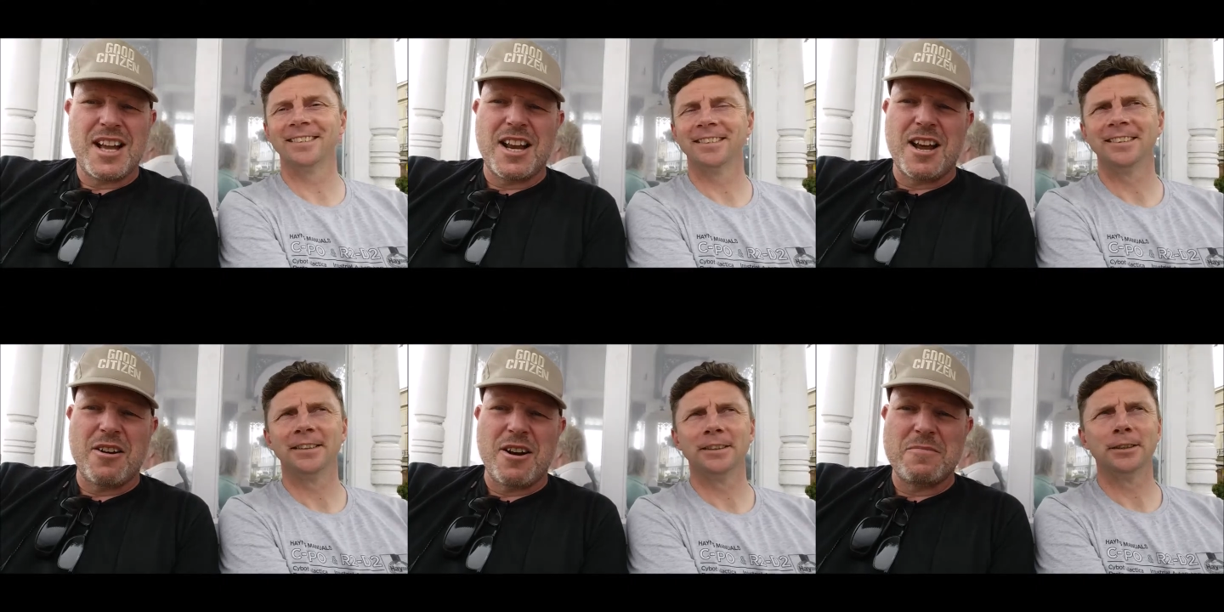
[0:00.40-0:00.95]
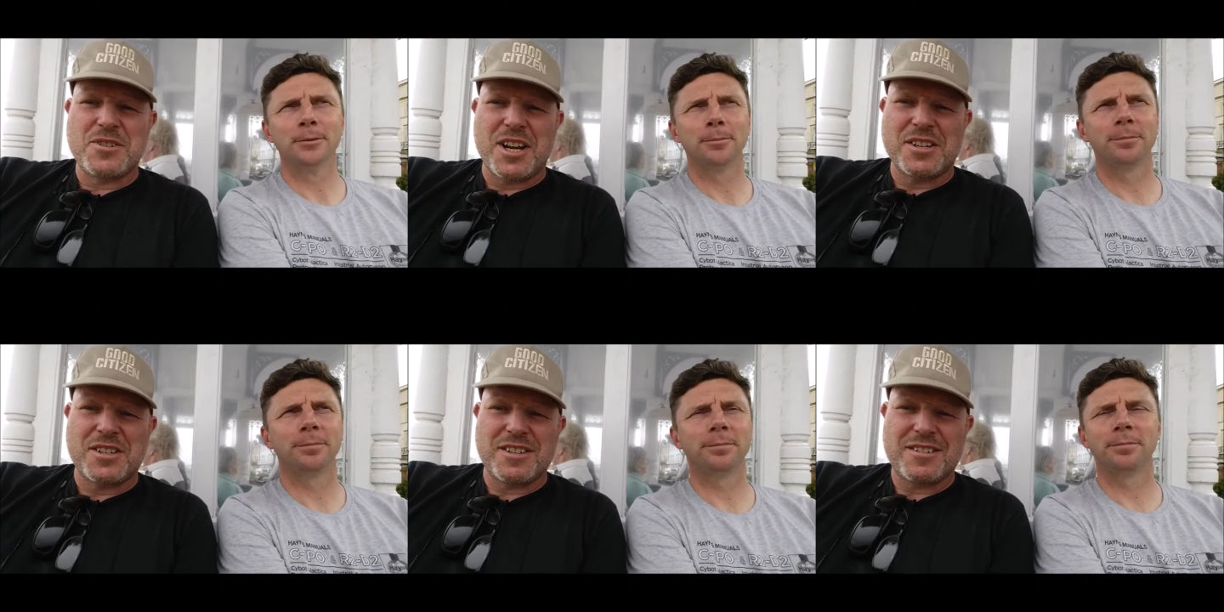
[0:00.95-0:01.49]
Speaker 1: Hello, I'm
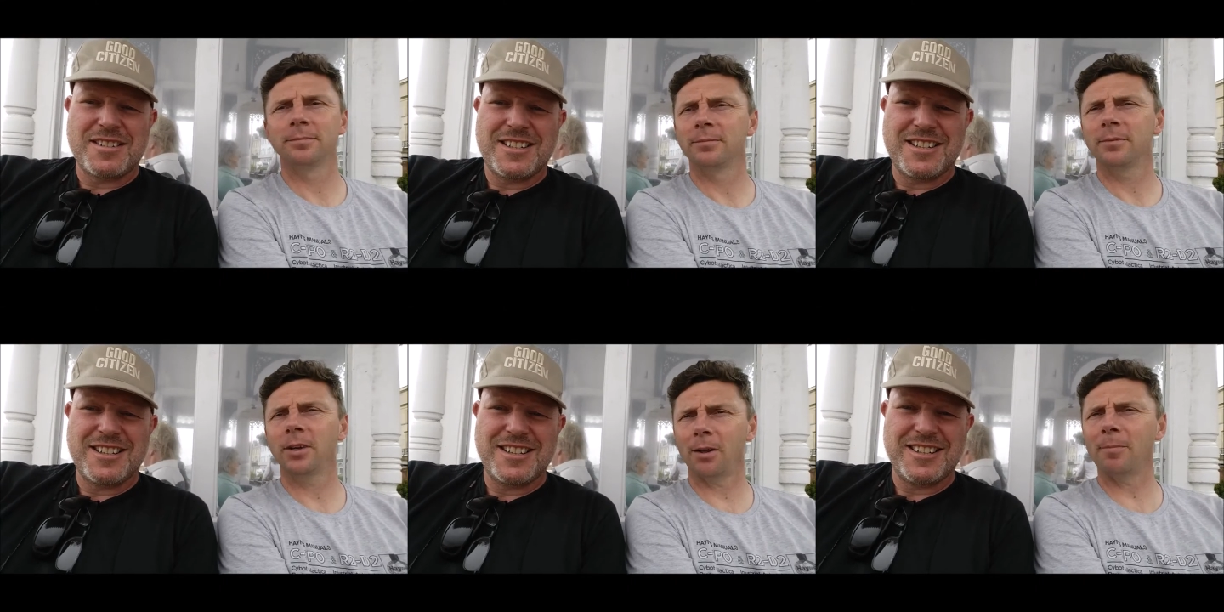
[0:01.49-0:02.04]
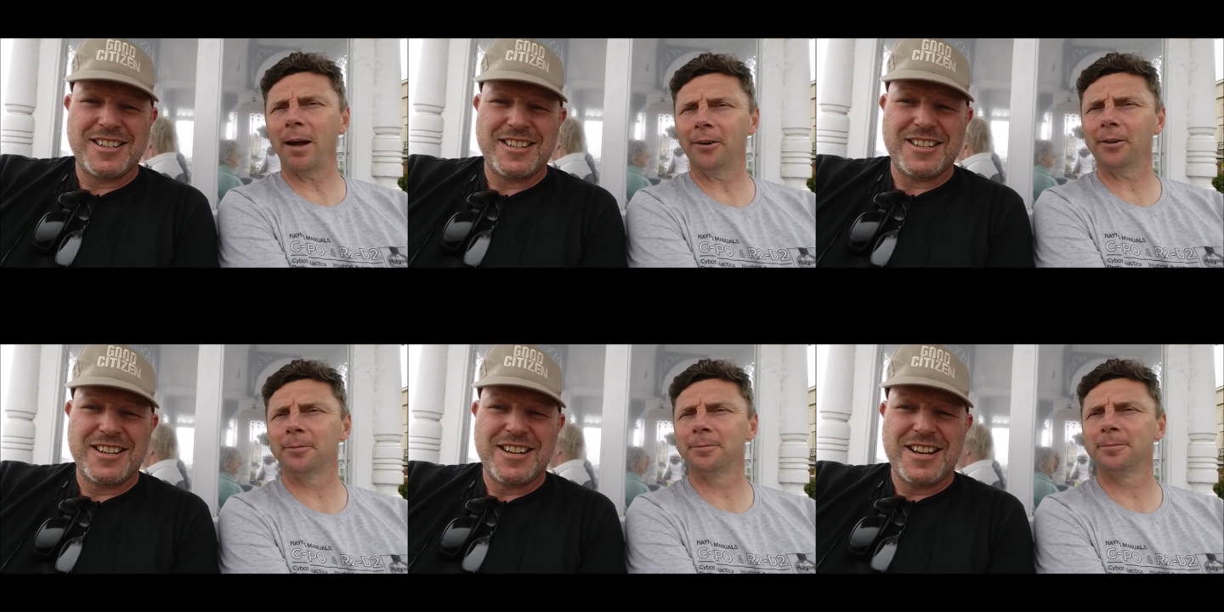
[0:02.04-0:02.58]
Jason. I'm
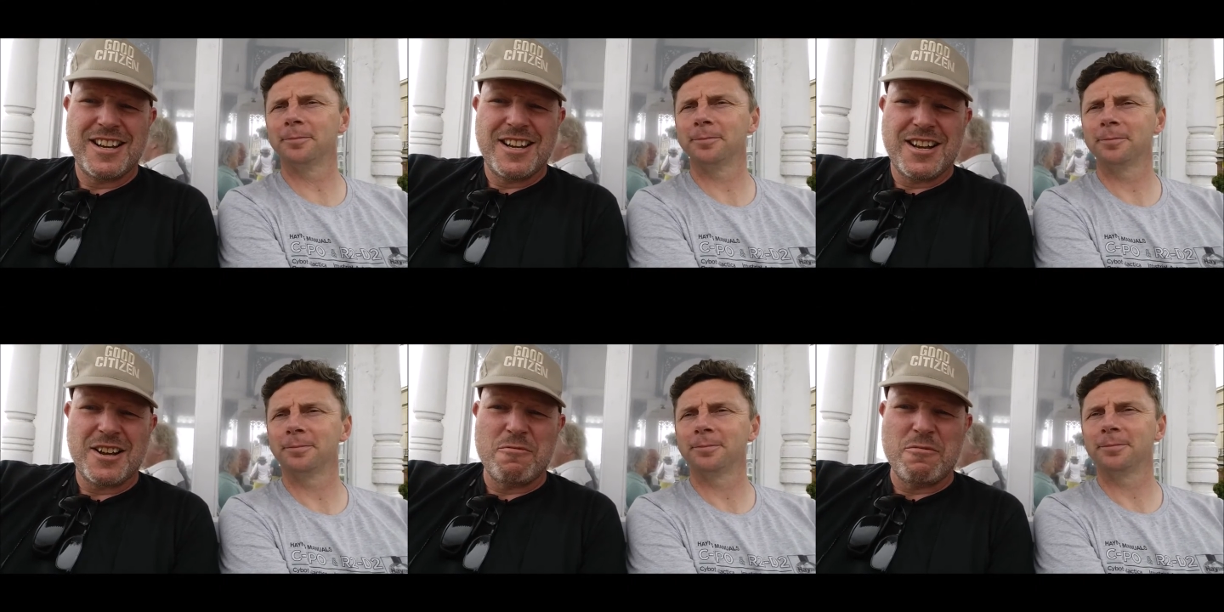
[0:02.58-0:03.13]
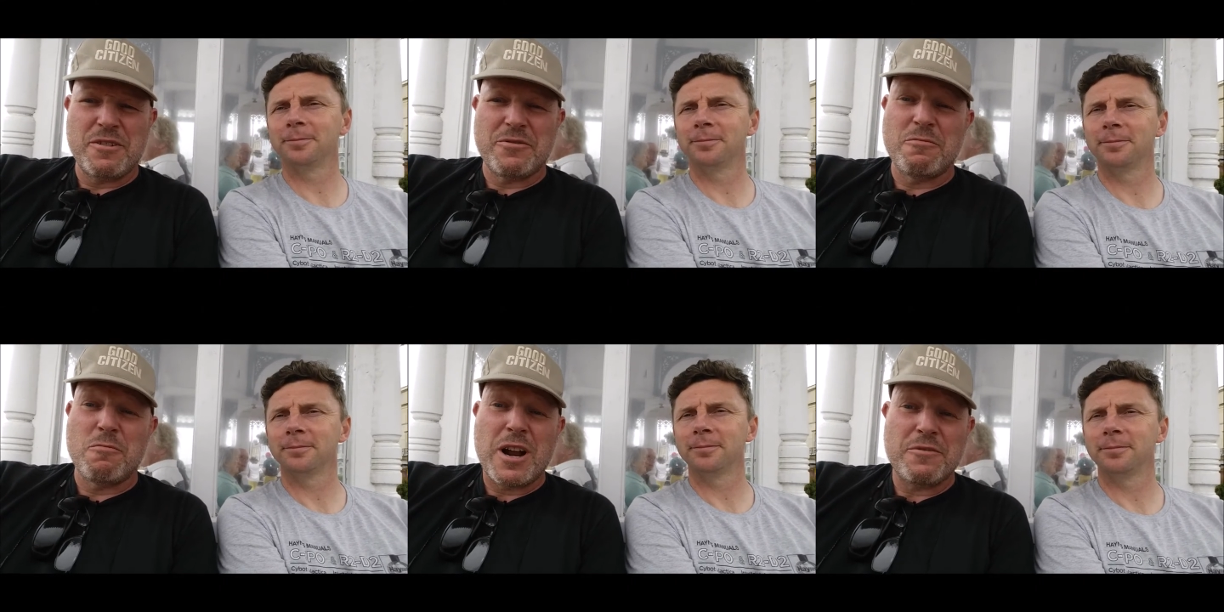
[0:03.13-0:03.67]
Baron. And we're
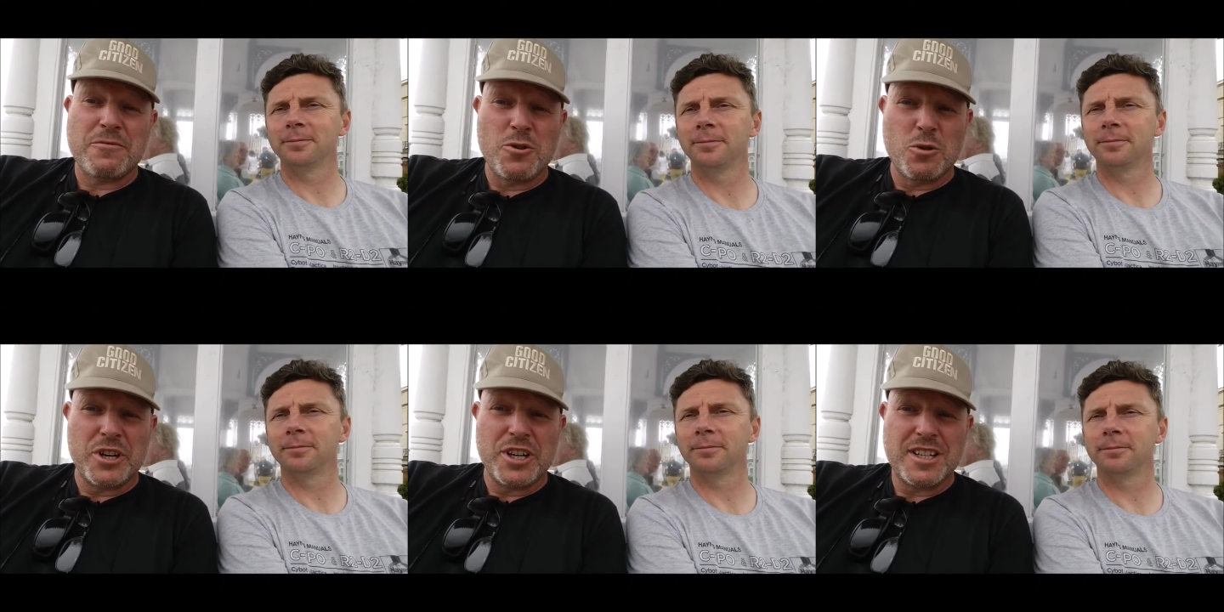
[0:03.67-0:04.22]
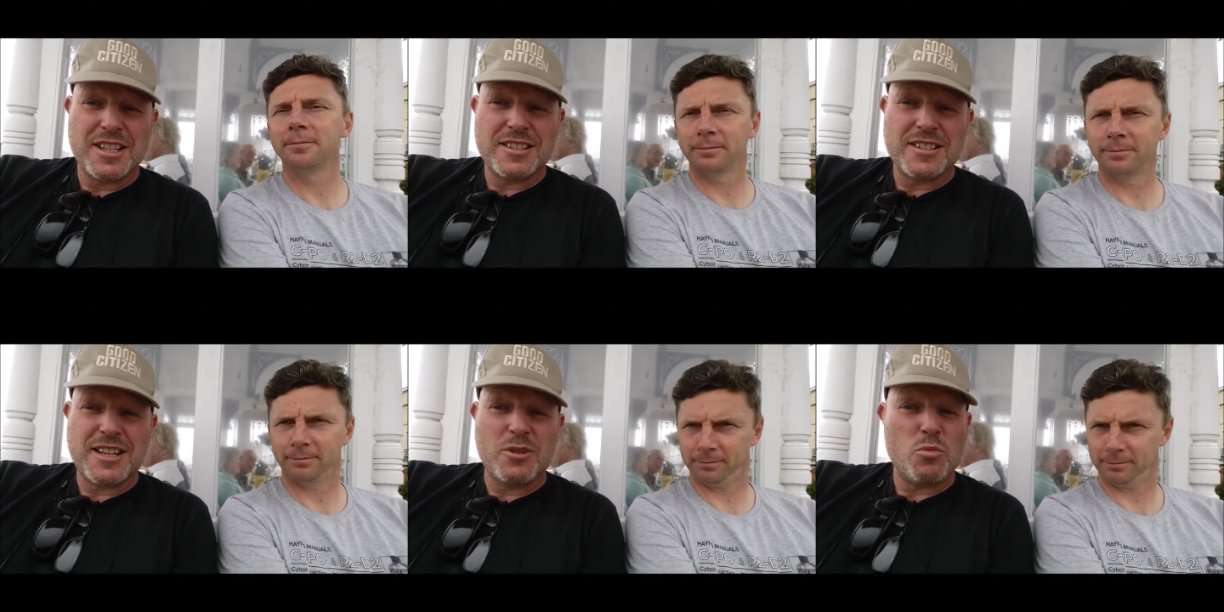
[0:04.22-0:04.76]
from Weyforward
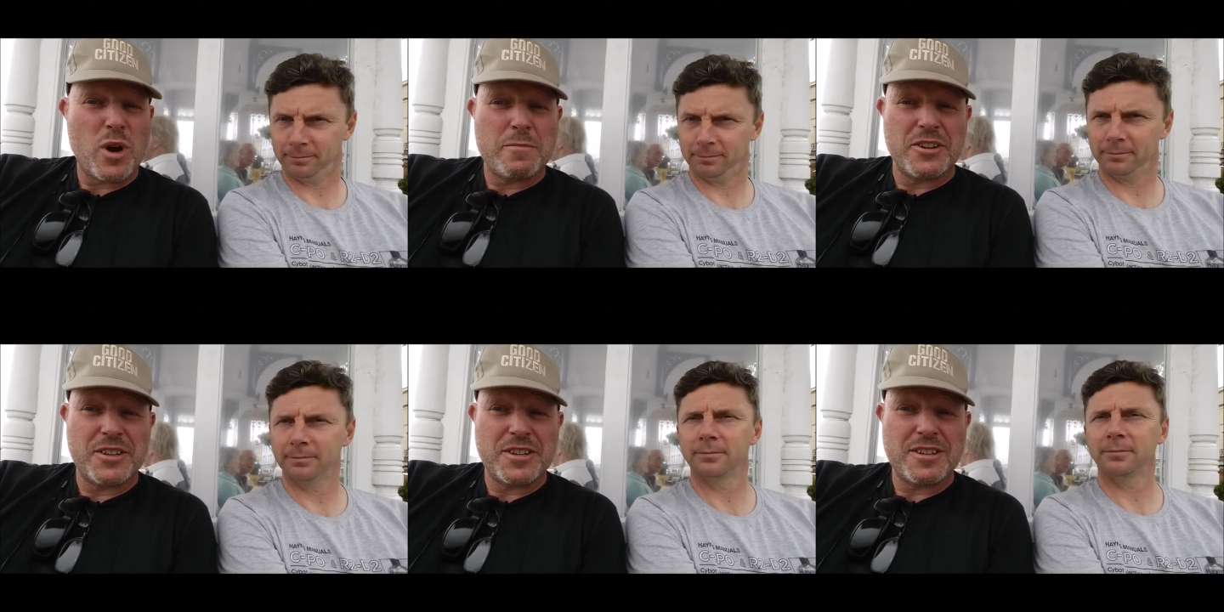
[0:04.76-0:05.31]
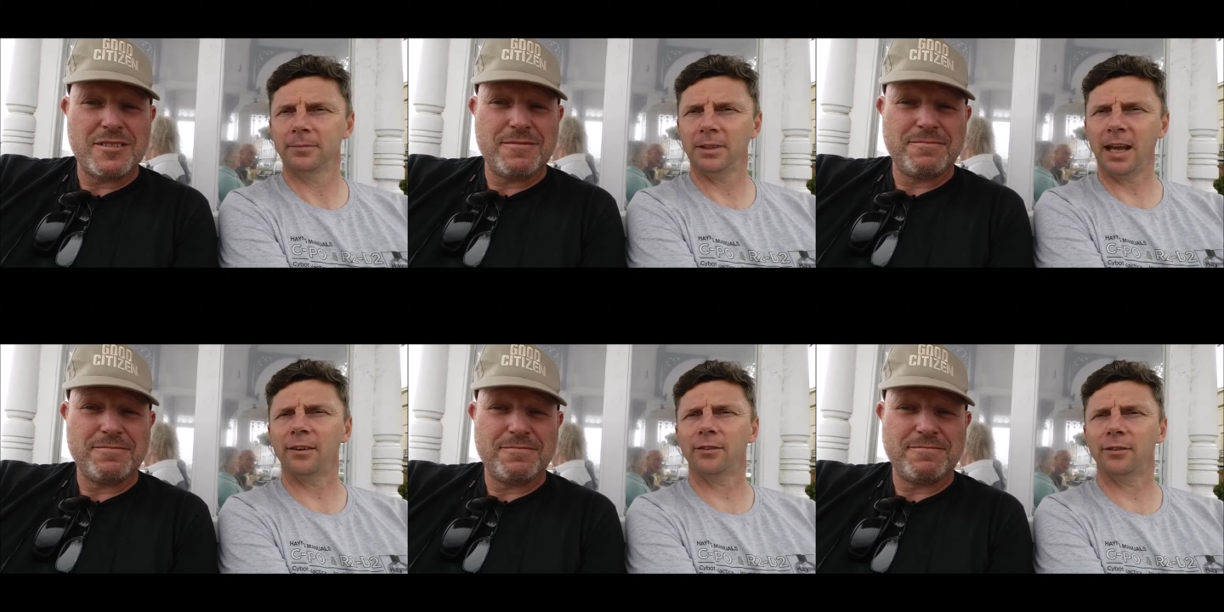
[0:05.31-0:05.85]
in Weymouth.
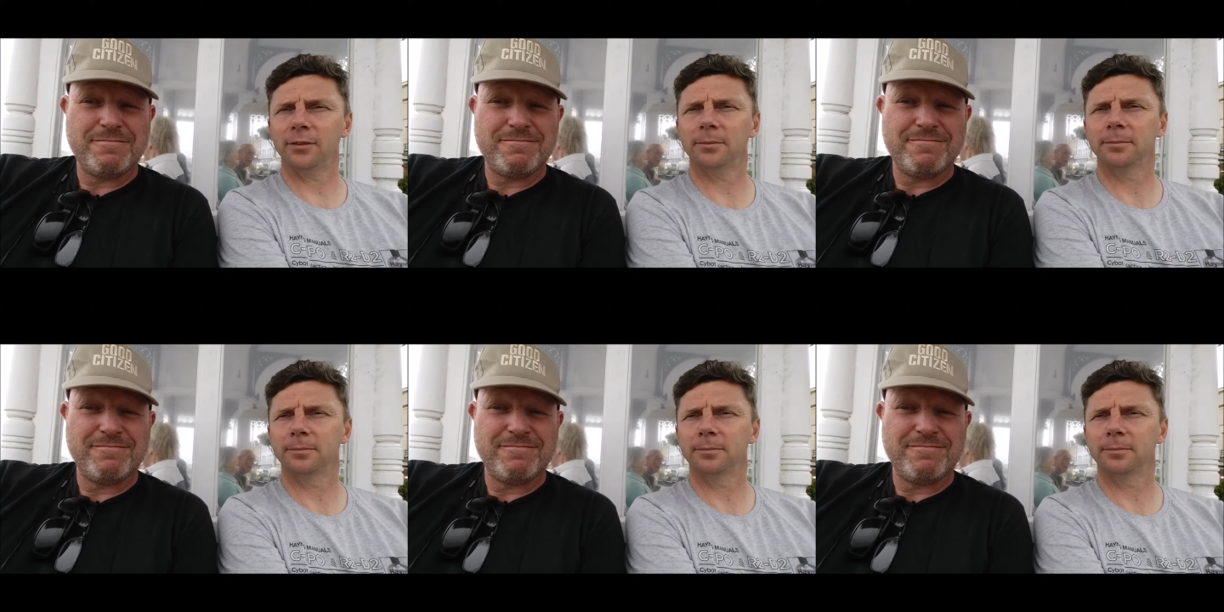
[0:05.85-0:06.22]
Yes.